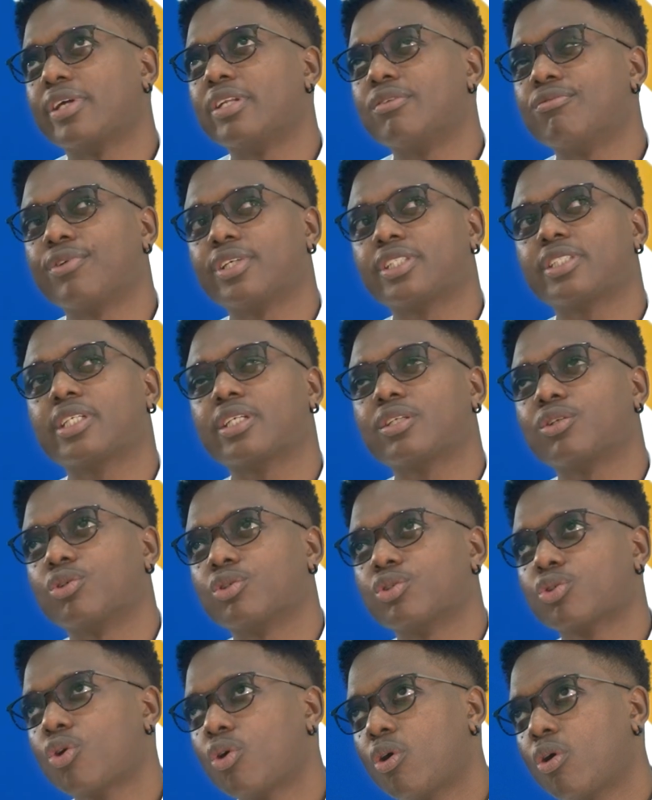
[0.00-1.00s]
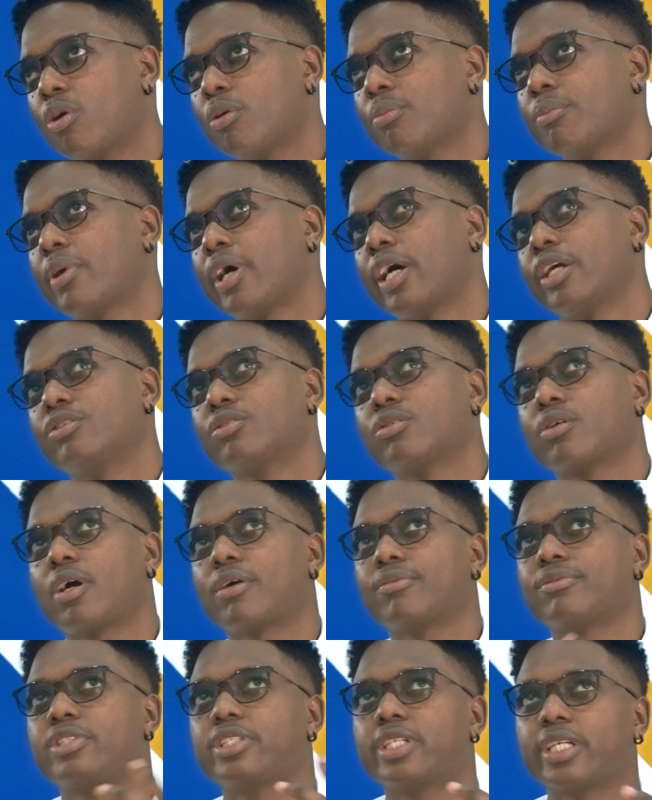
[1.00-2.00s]
investing.com. I used to
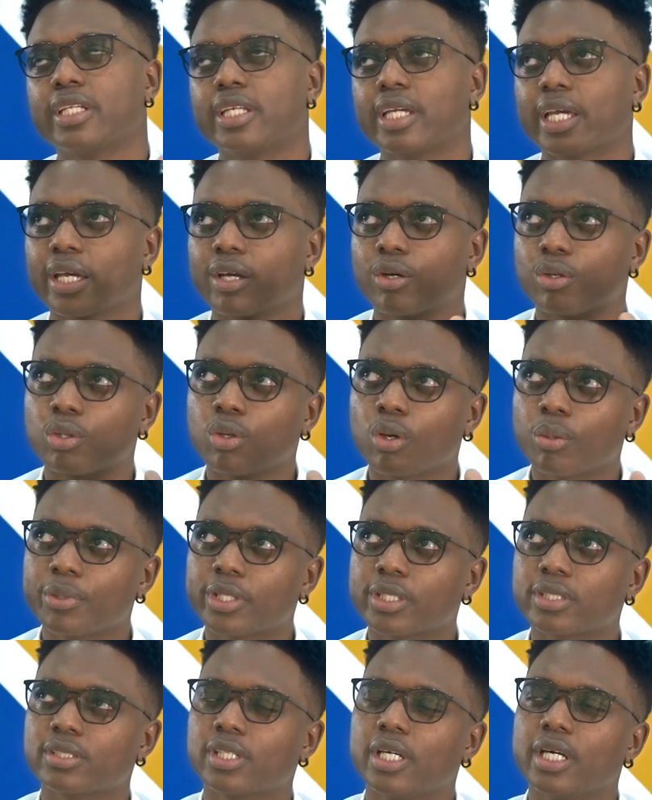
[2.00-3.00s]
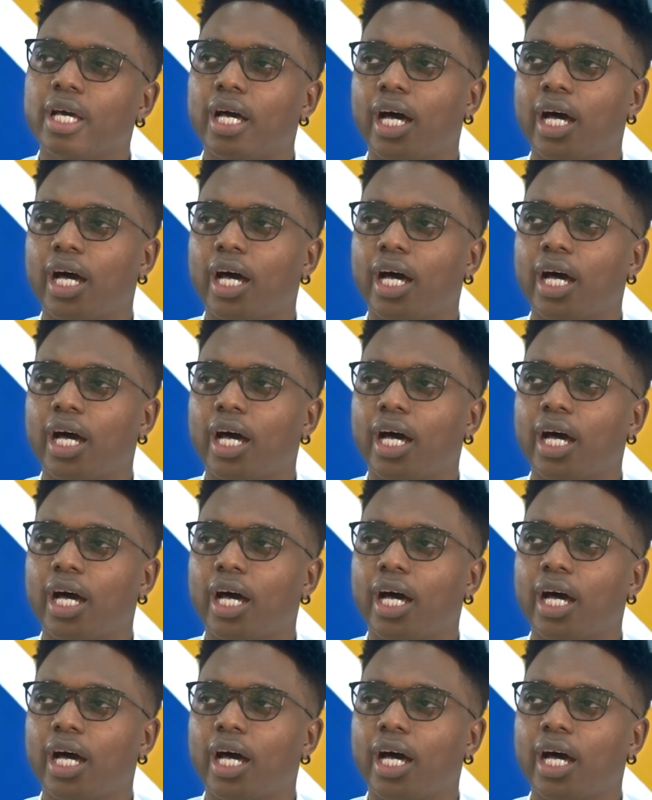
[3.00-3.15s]
have trading economics.